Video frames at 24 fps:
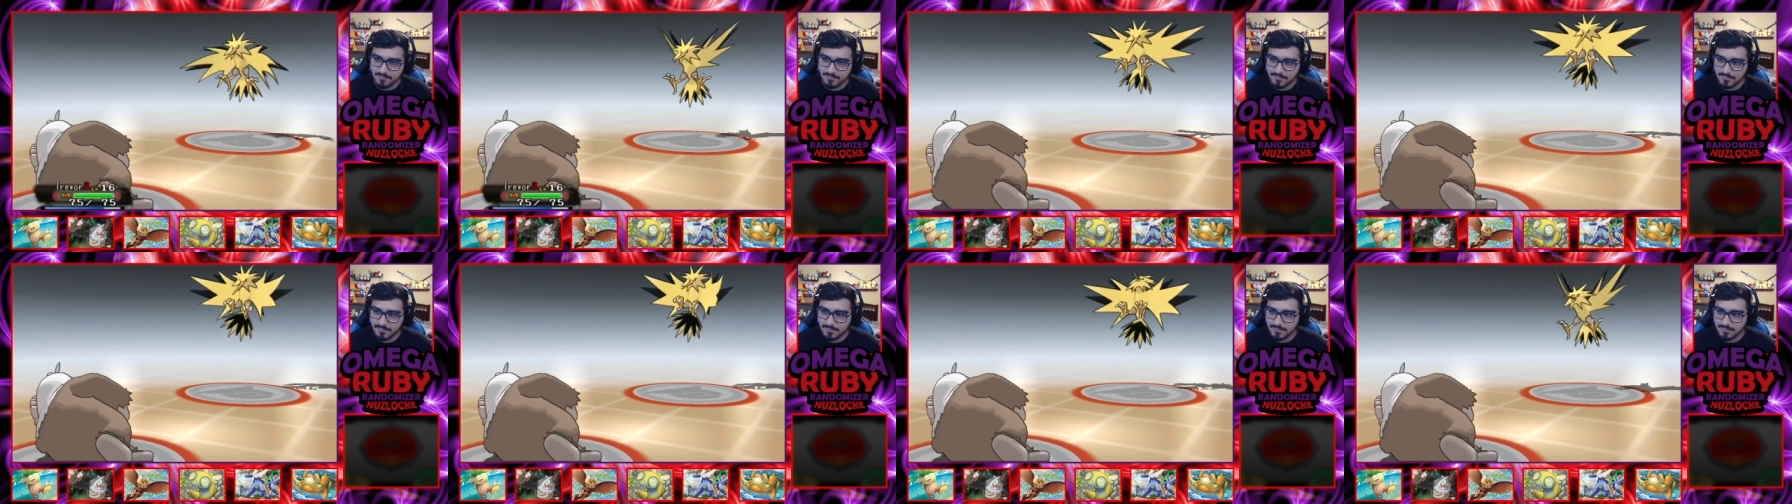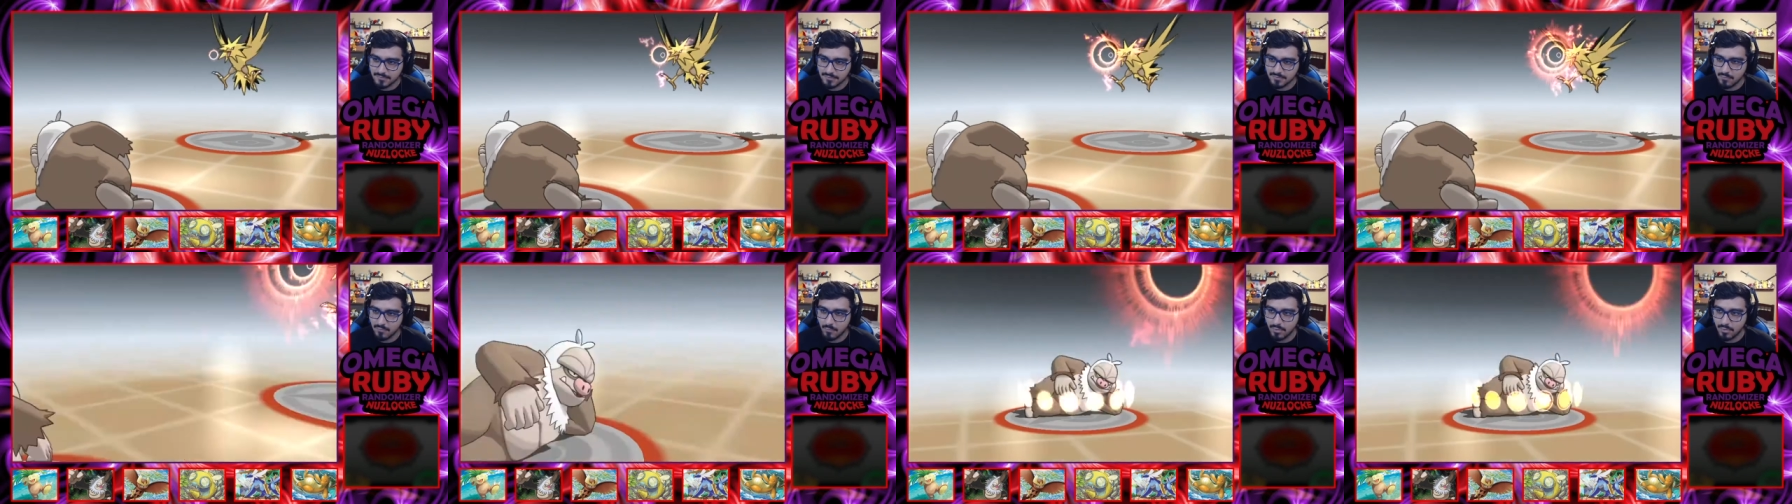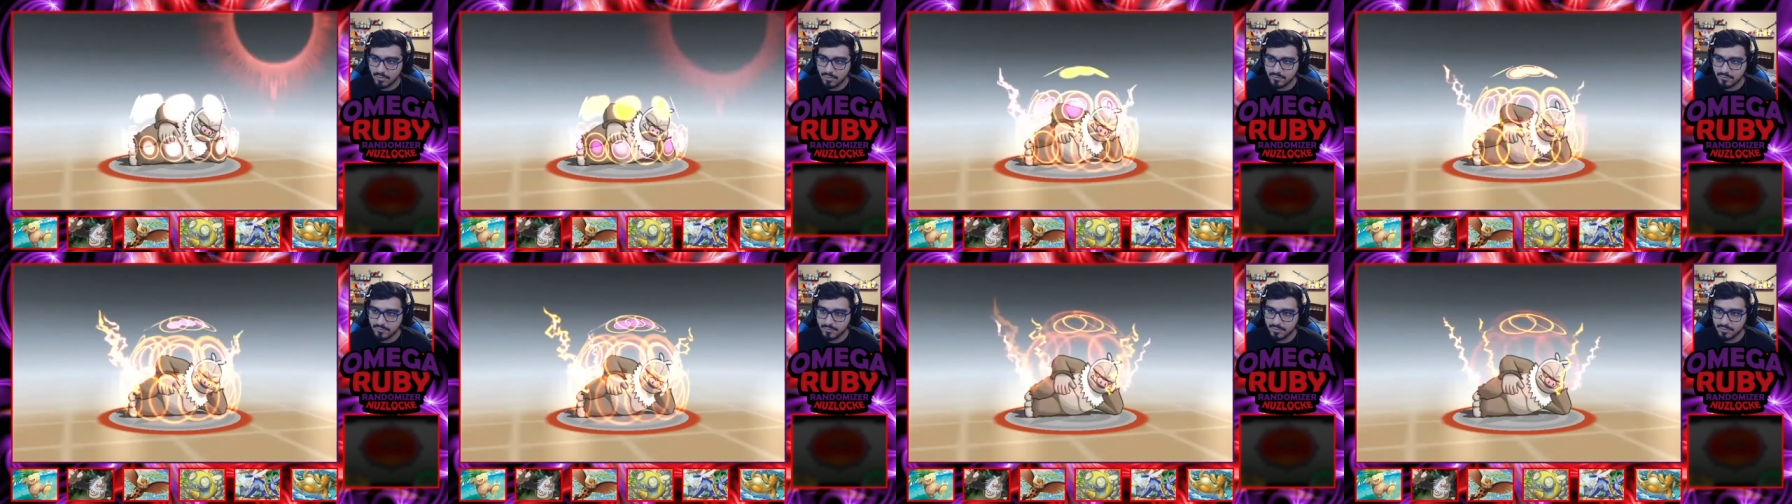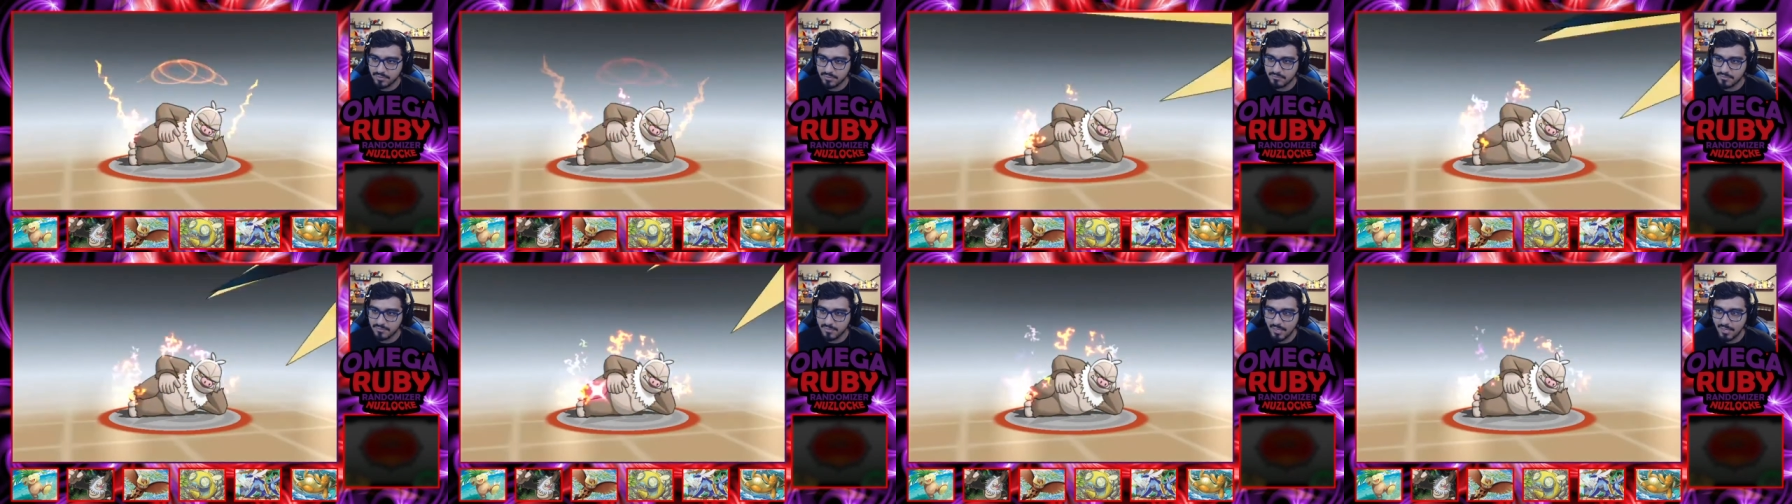Because I wanted to put
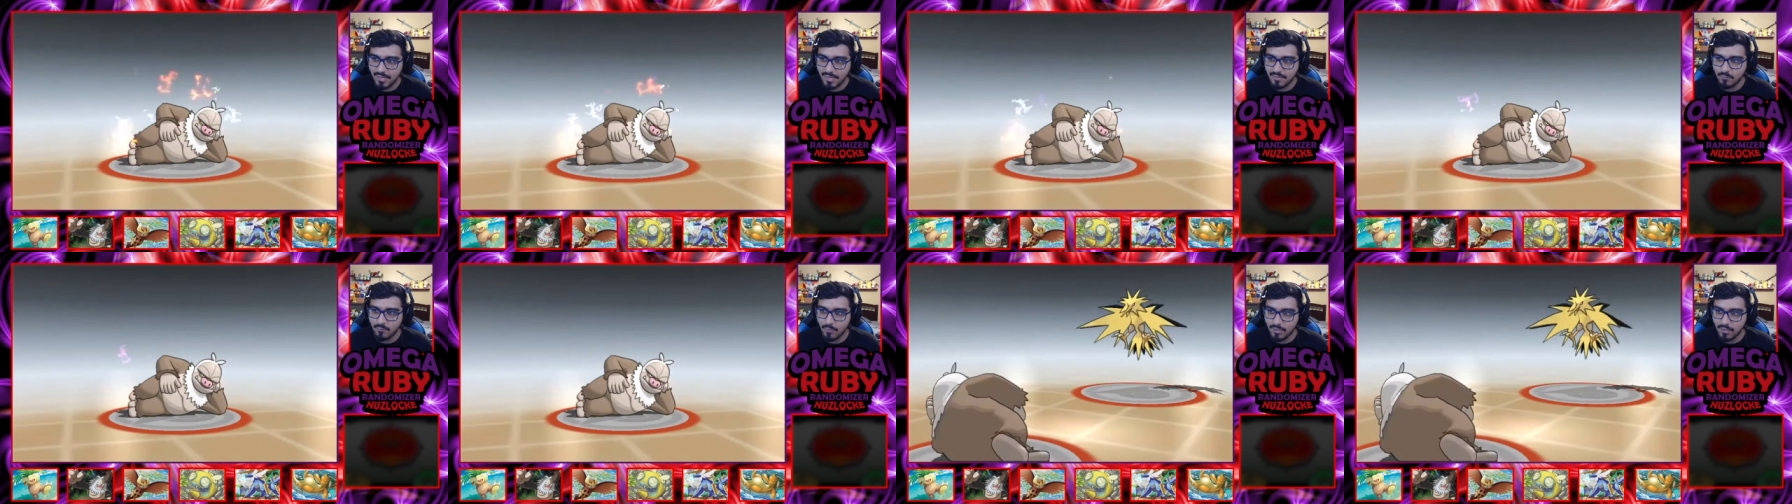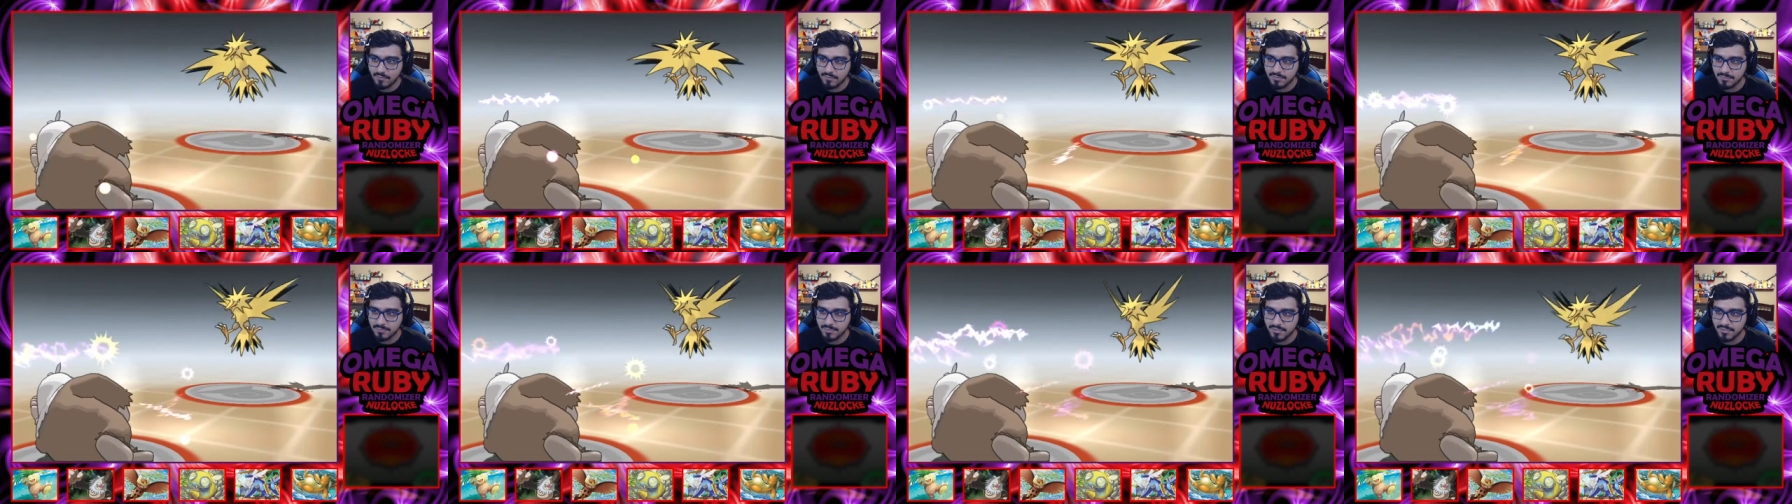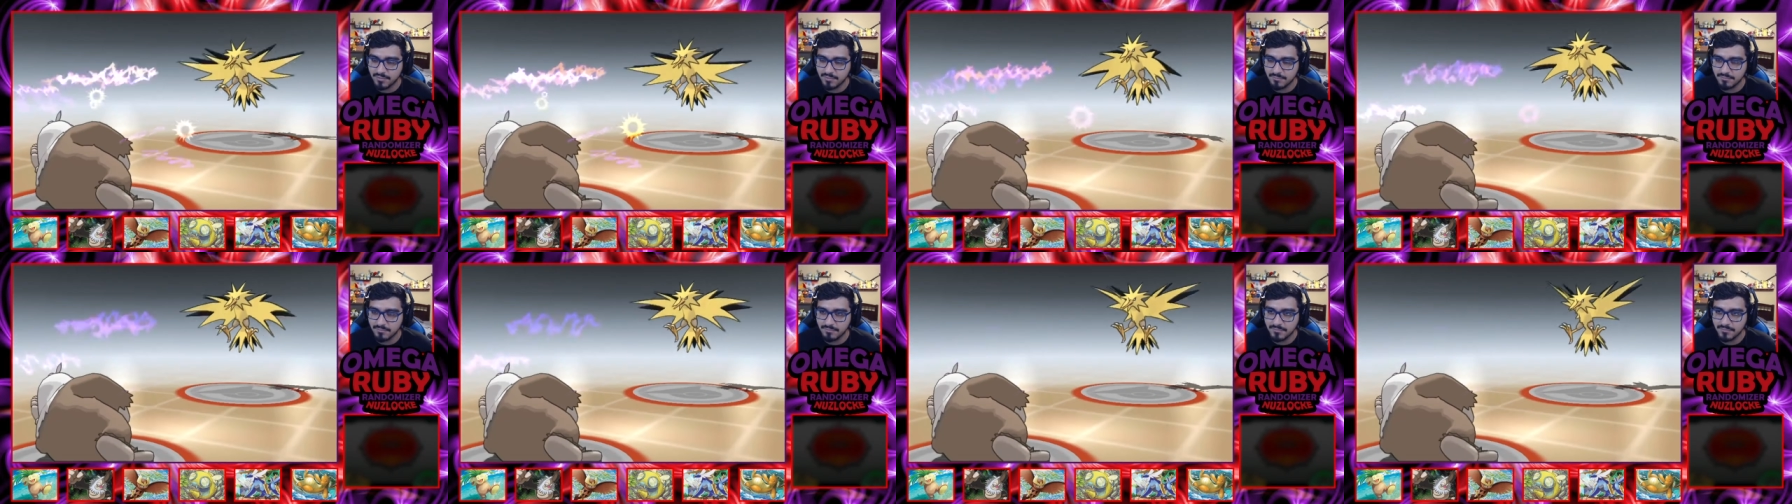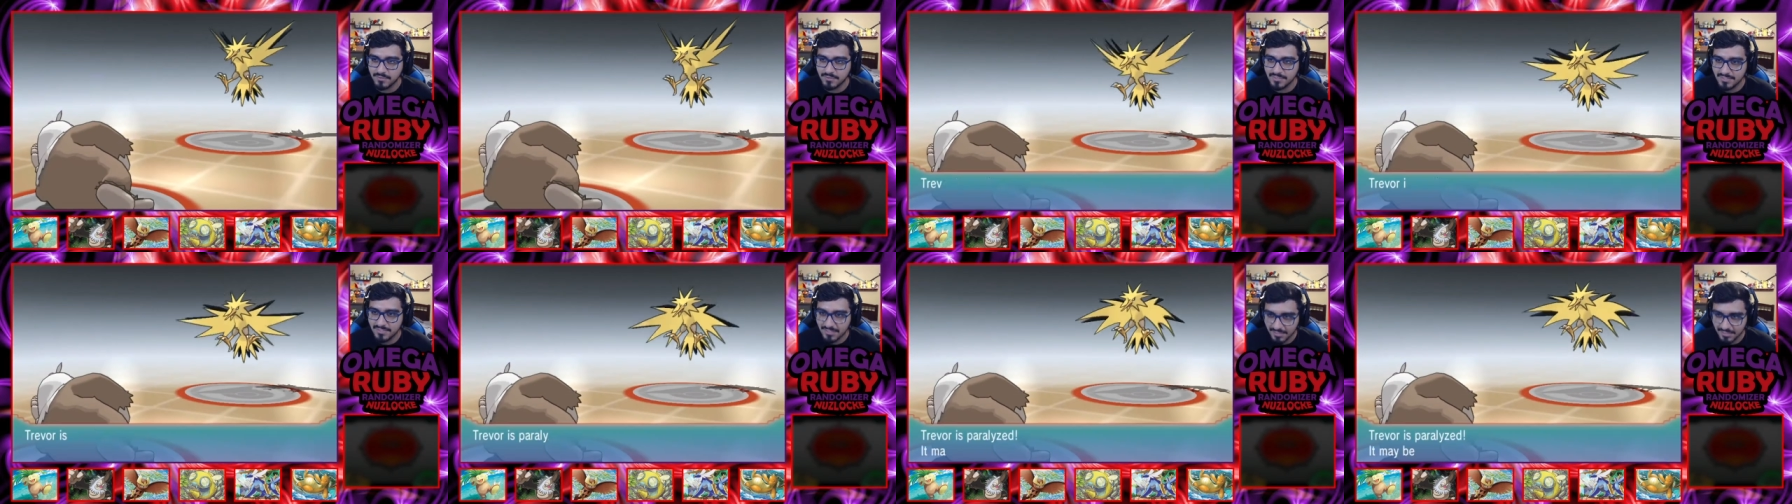him to, I had wanted to put him
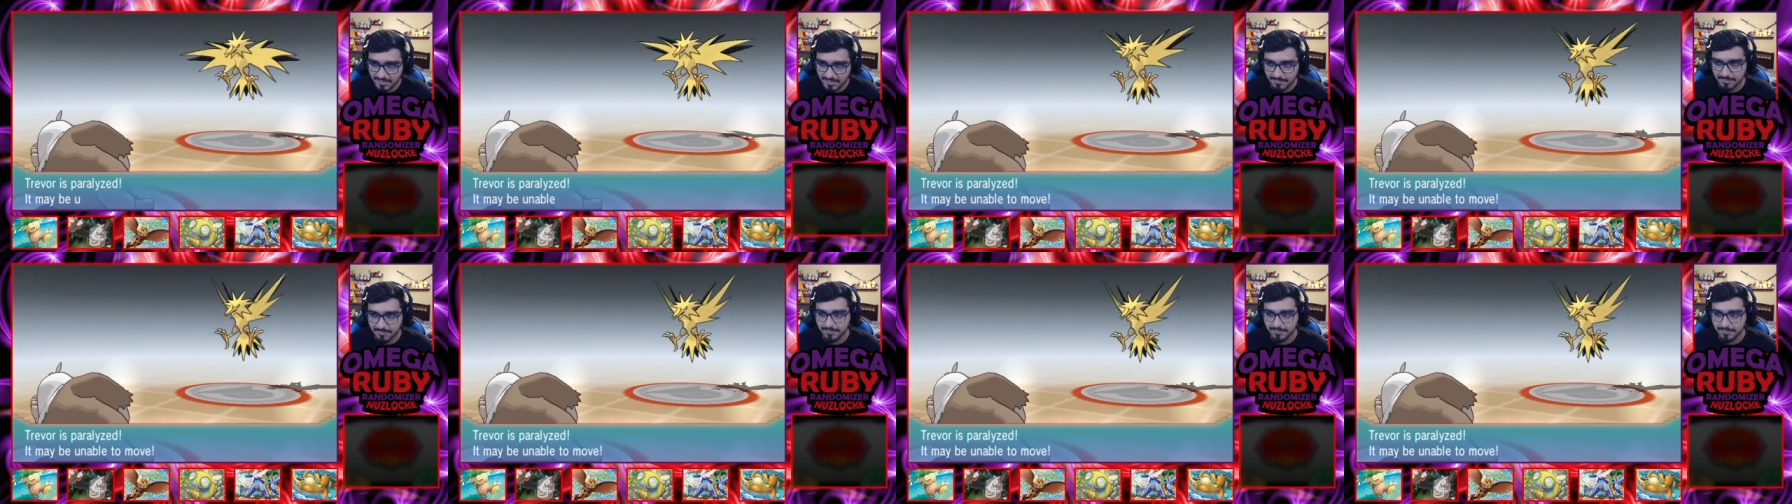to sleep.